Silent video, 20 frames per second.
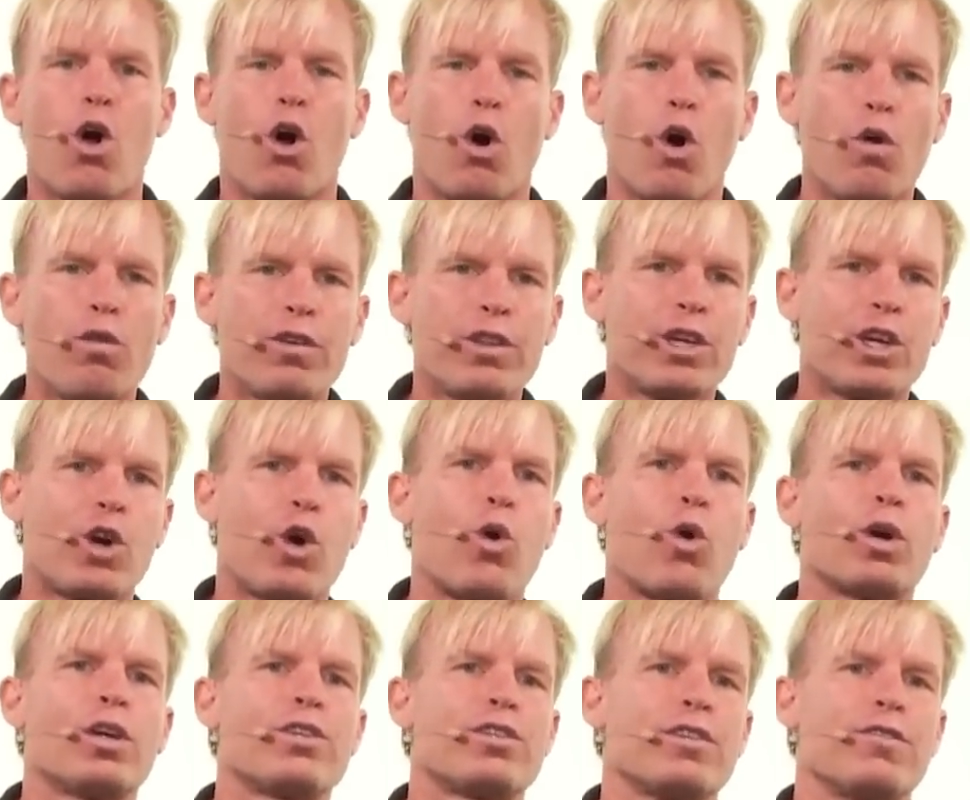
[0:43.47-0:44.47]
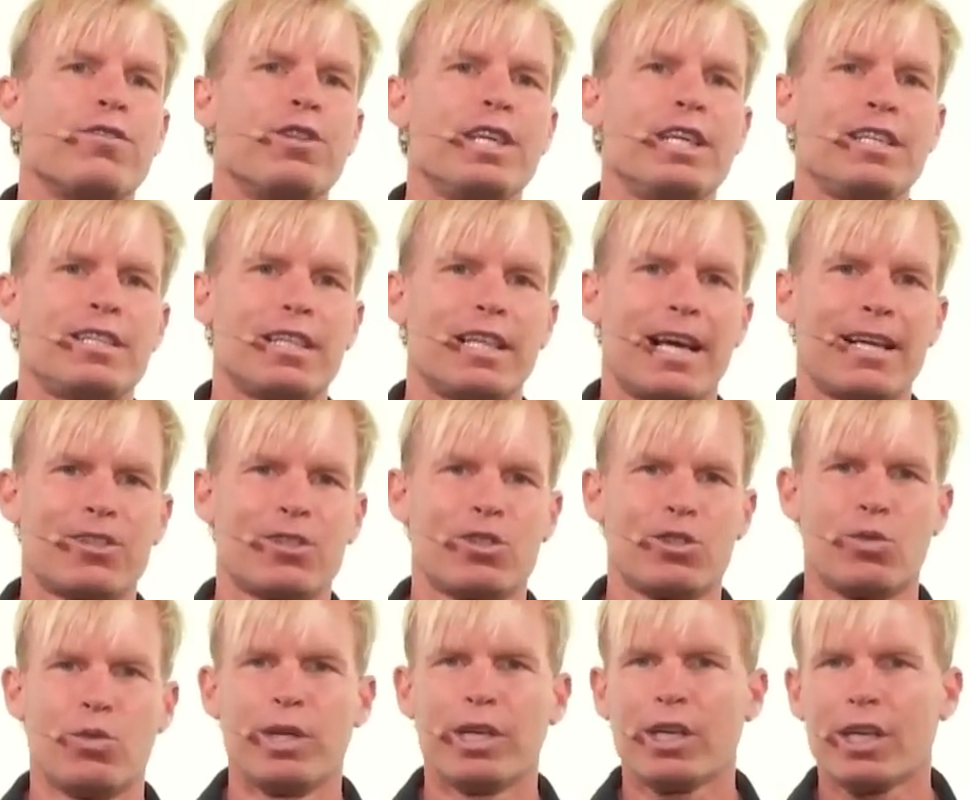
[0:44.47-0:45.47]
Over the course of these
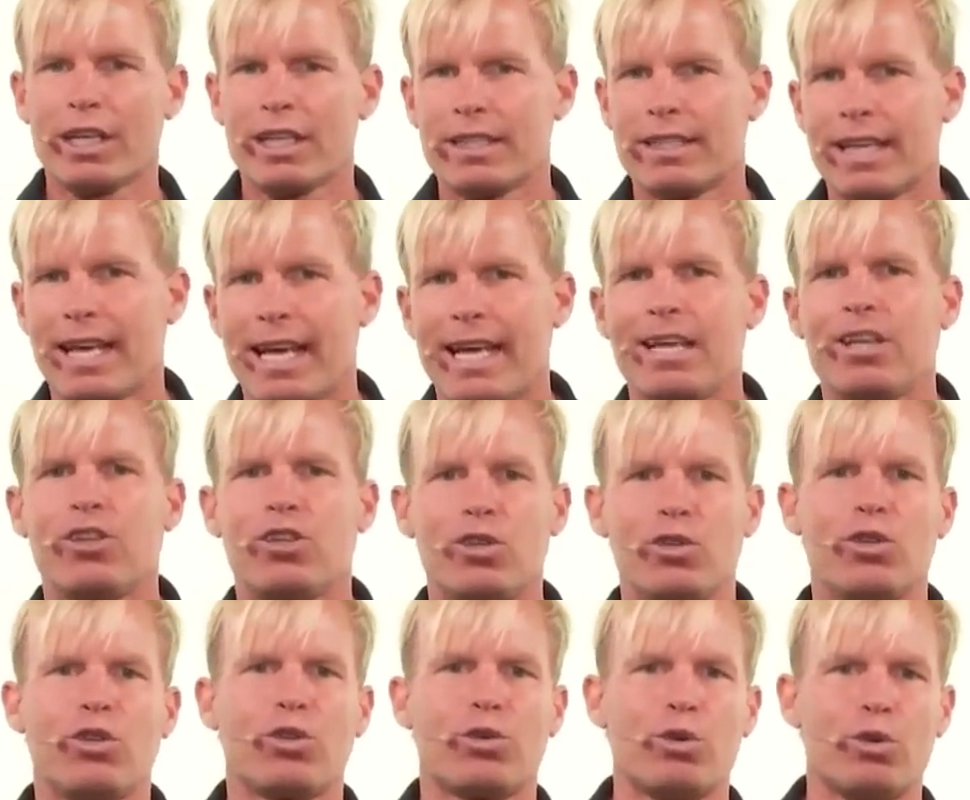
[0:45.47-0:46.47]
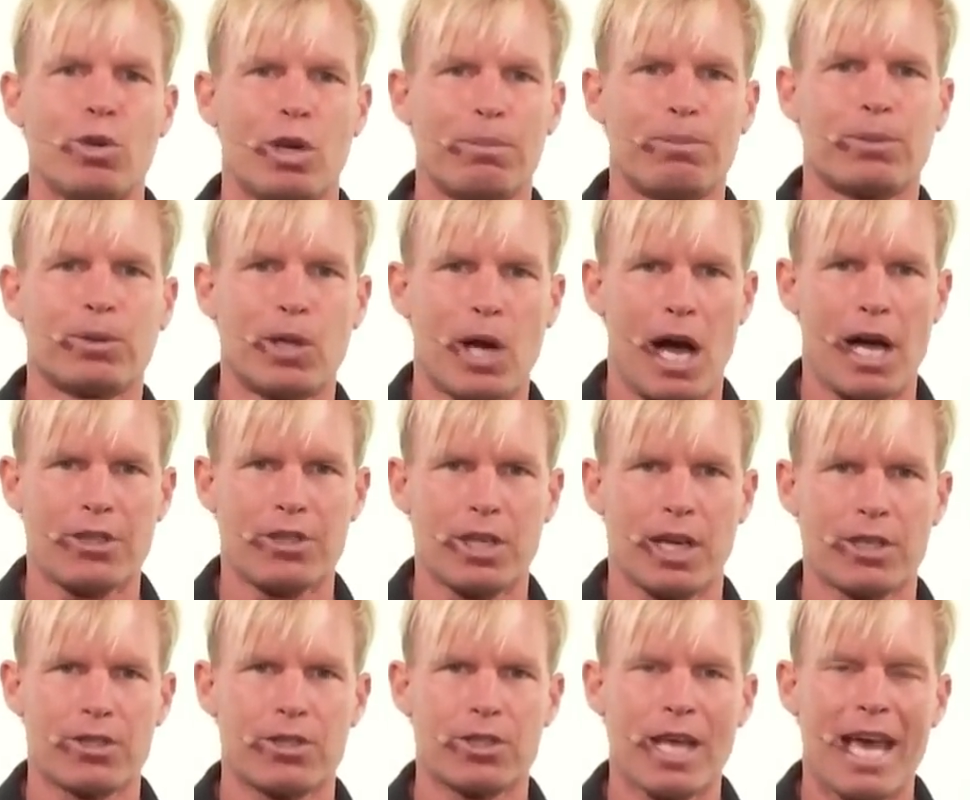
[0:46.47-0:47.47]
lessons, we're going to take you through a
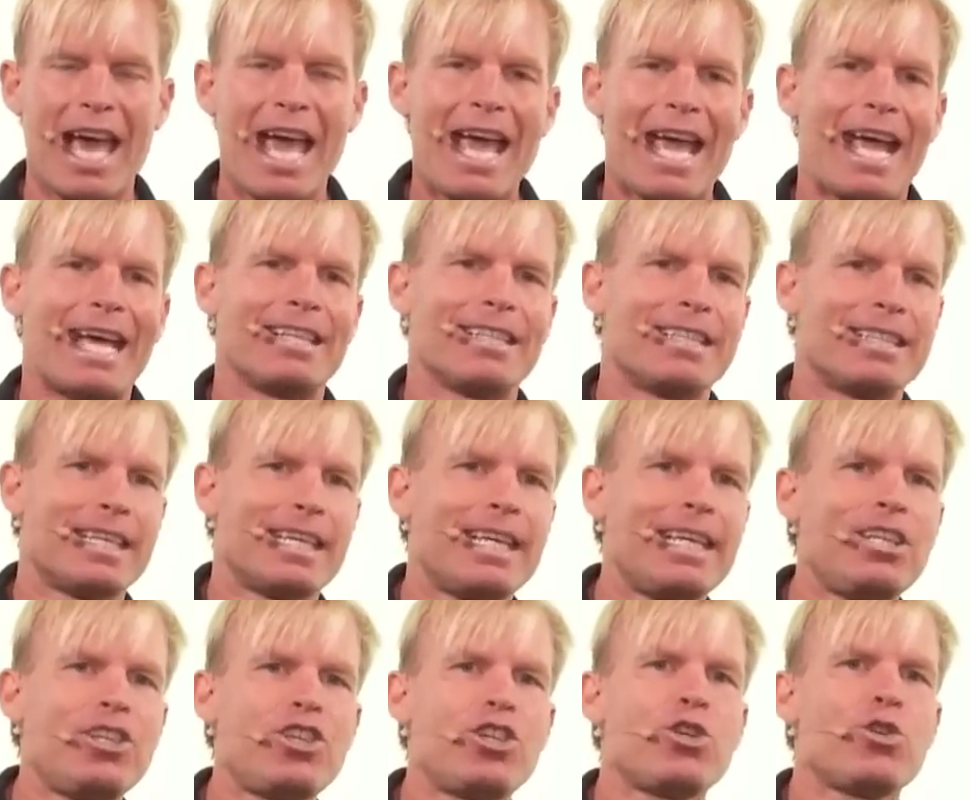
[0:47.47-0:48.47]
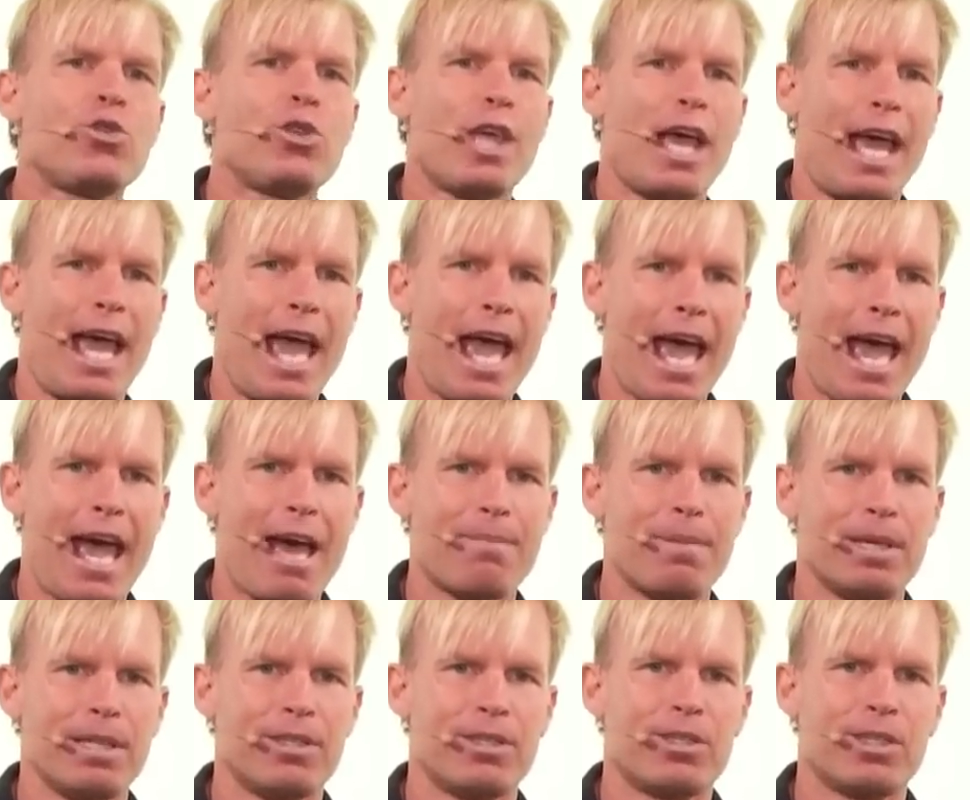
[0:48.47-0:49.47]
process and teach you the
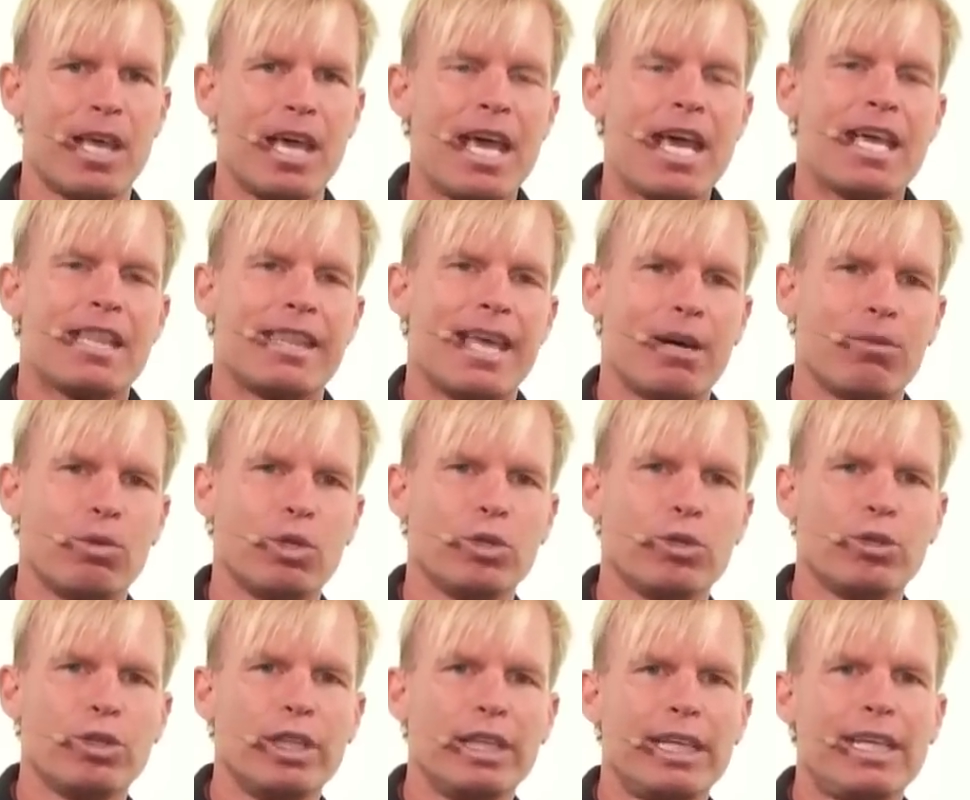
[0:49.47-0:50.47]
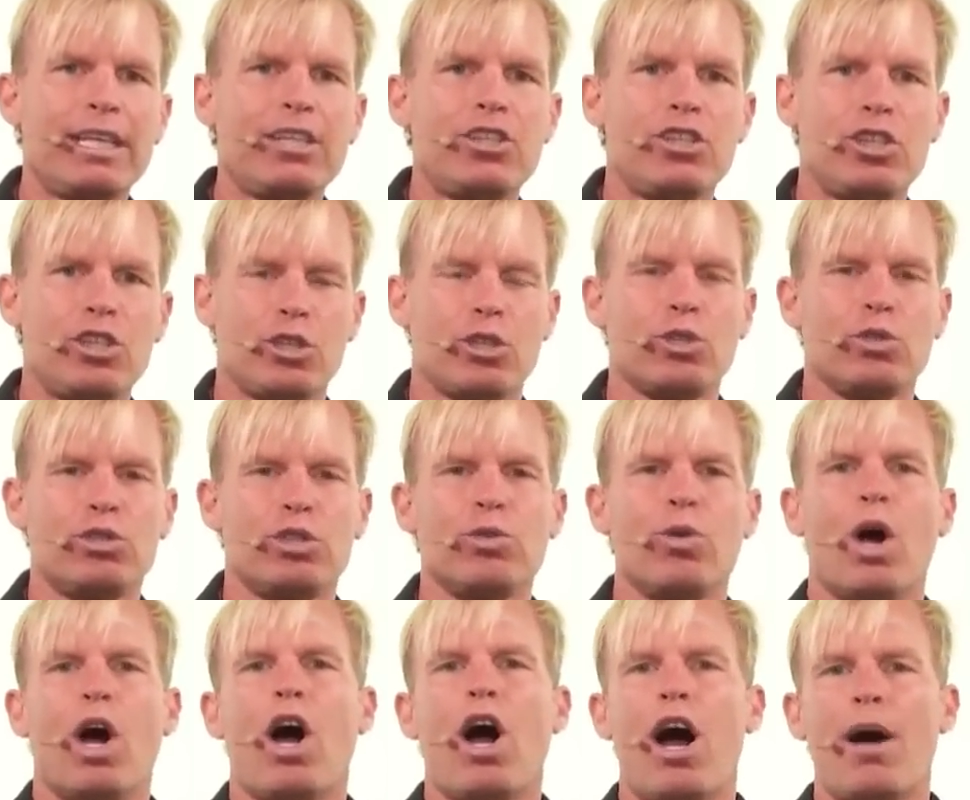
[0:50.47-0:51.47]
habits that will lead you
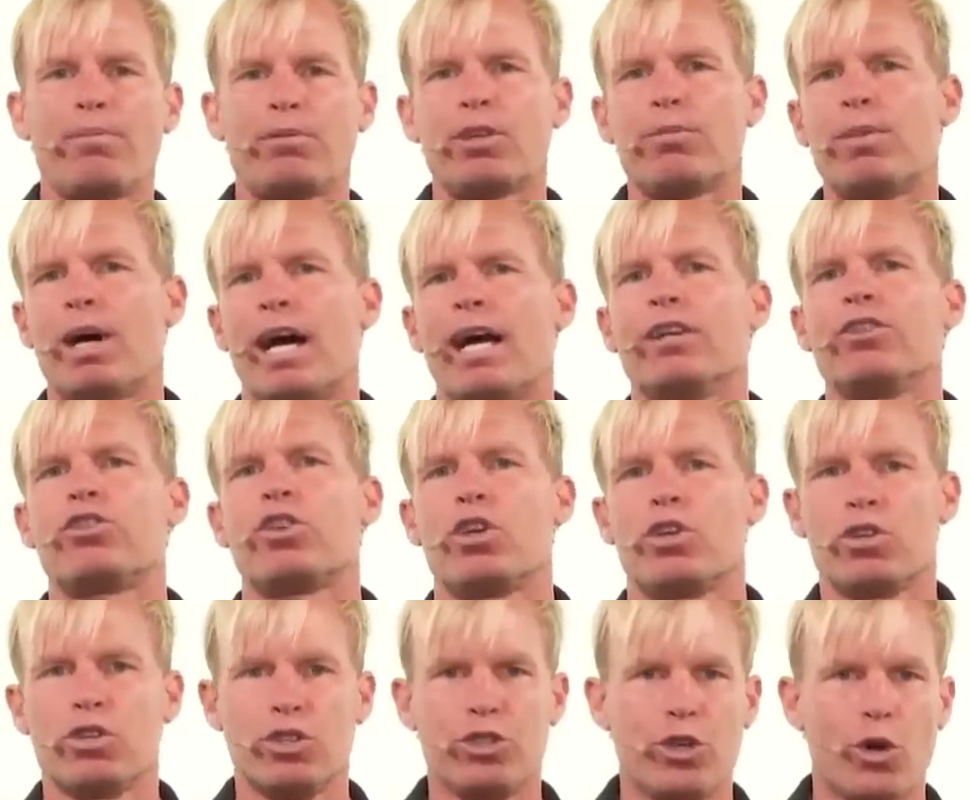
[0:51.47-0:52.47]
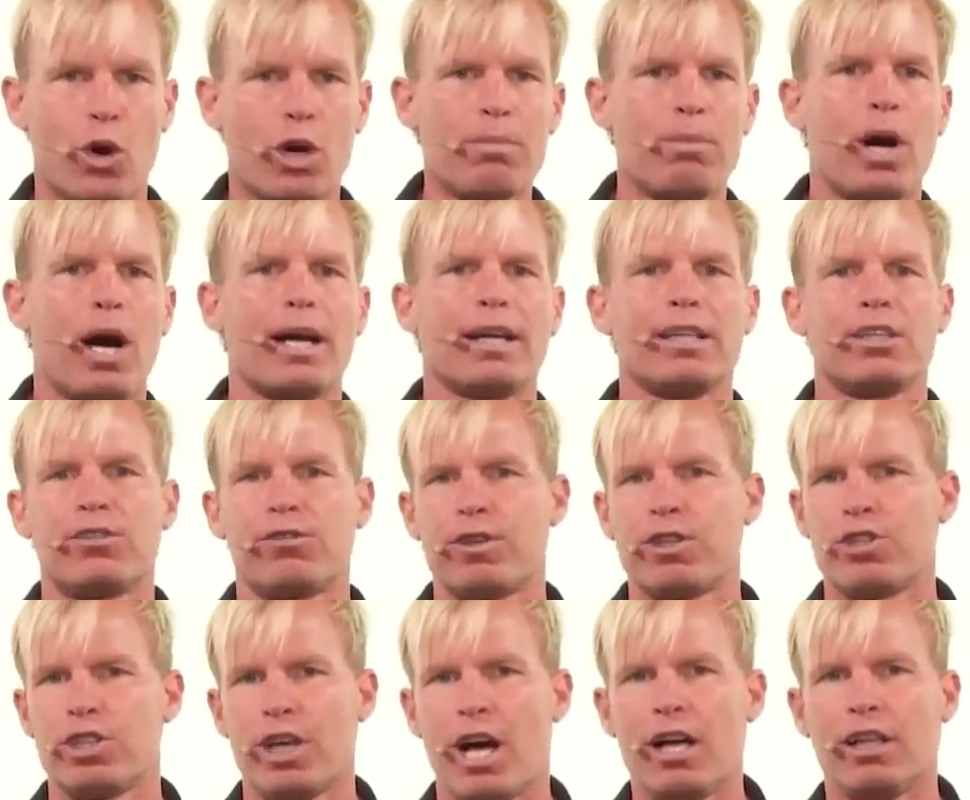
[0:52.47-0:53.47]
to optimize your body's
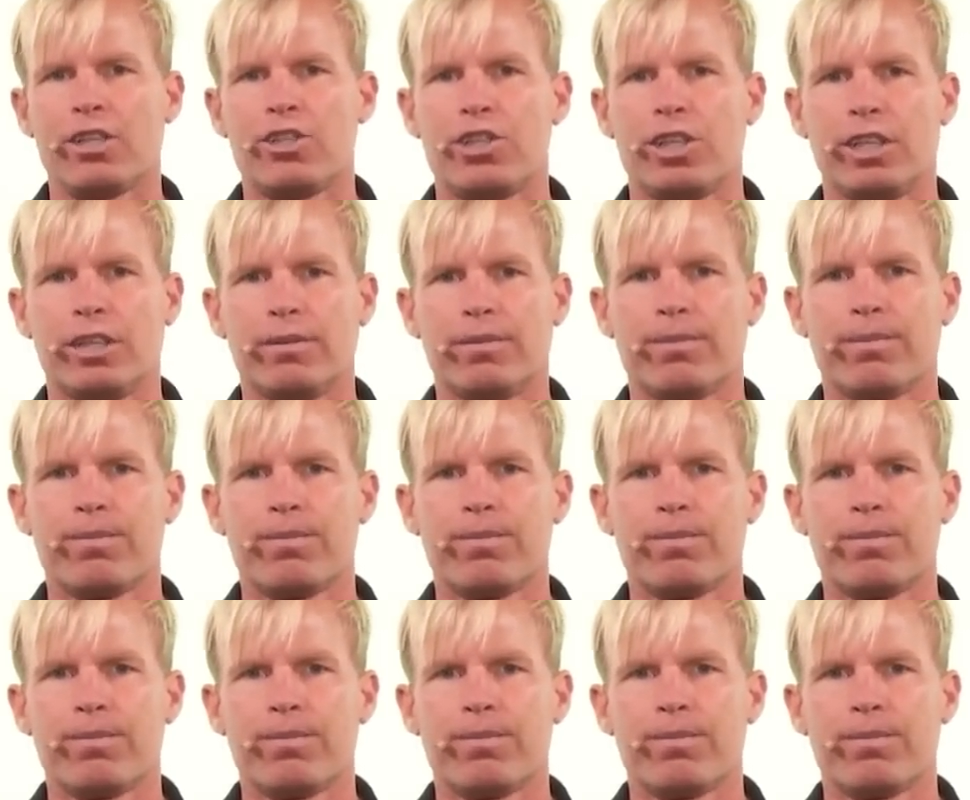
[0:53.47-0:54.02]
physiology.